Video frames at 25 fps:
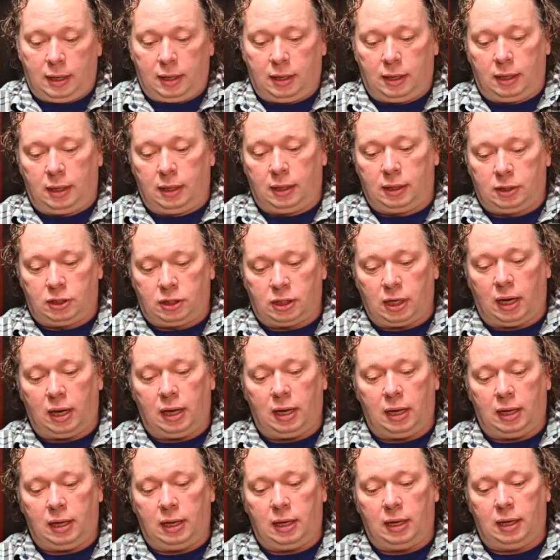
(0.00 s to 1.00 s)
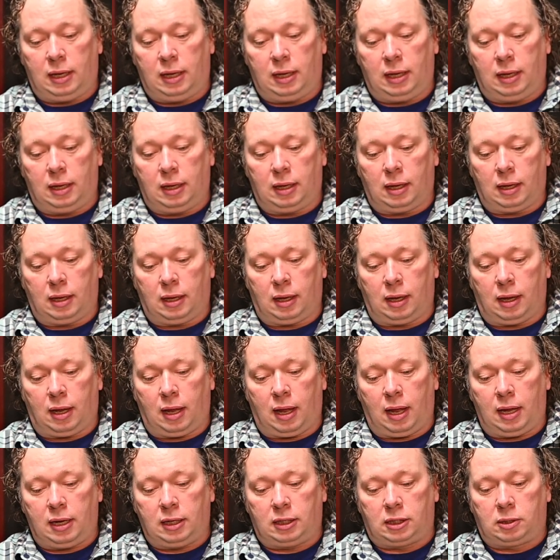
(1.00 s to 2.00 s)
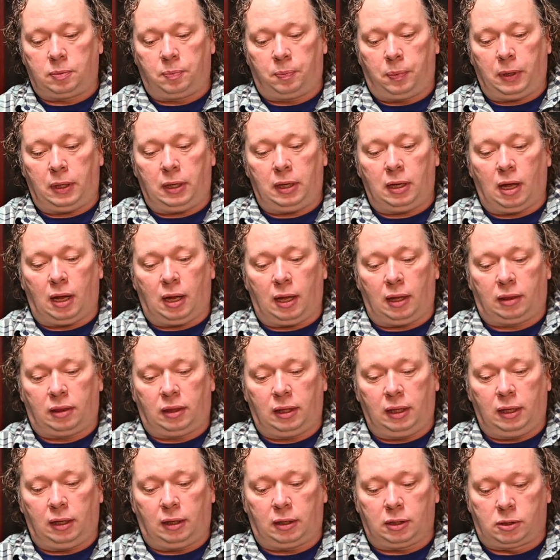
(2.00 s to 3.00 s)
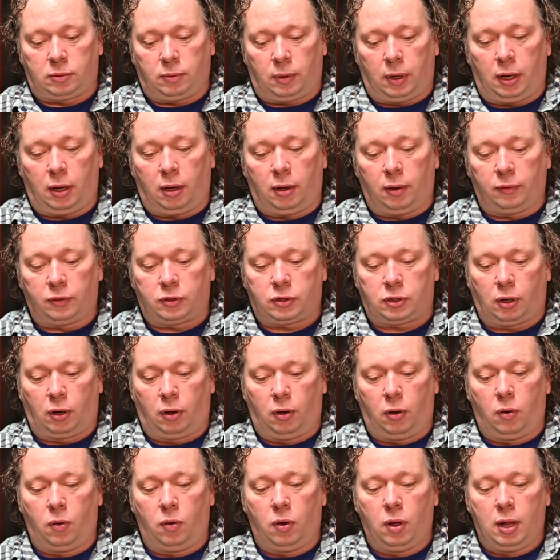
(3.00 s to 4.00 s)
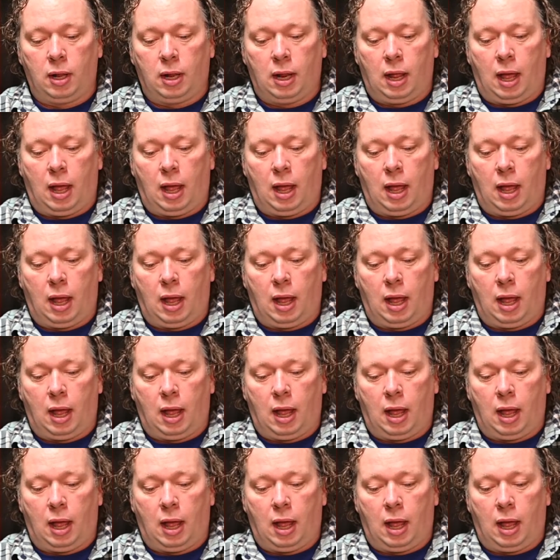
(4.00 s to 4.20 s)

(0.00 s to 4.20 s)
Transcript: JHP I think as well. So